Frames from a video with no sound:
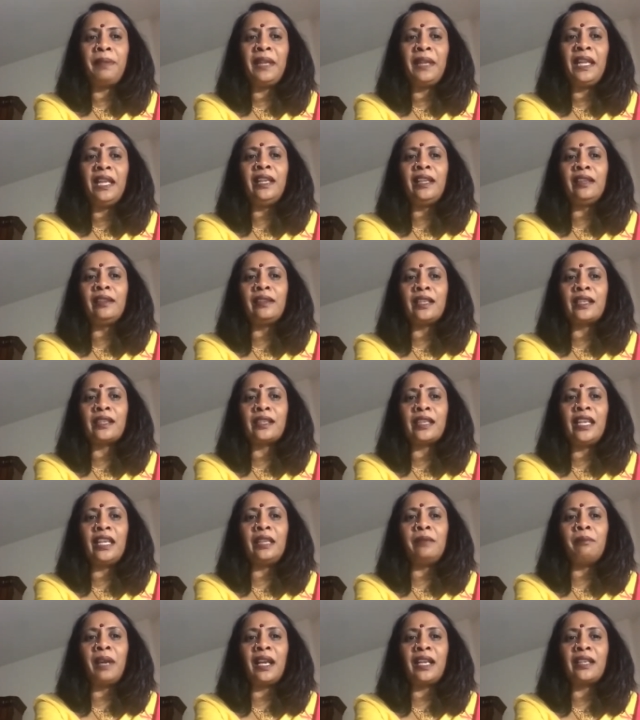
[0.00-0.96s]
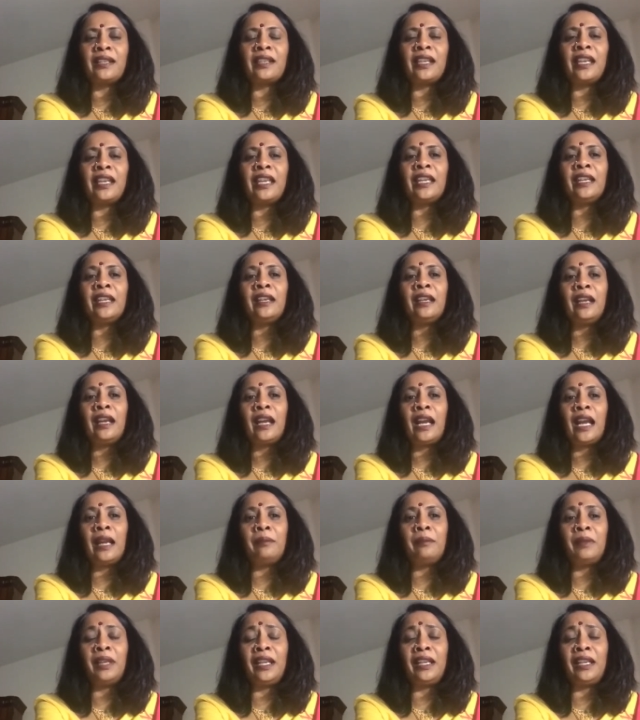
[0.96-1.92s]
peeling the skin by saying,
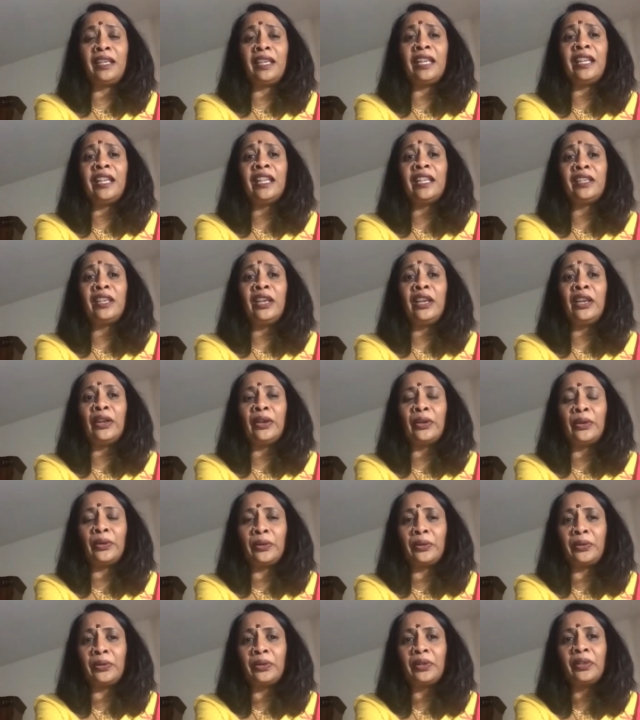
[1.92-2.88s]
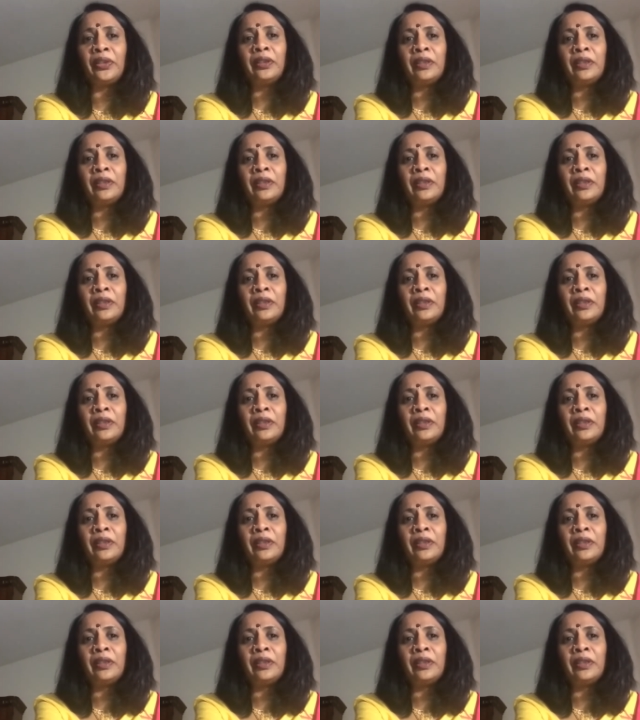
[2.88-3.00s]
I'm letting it go.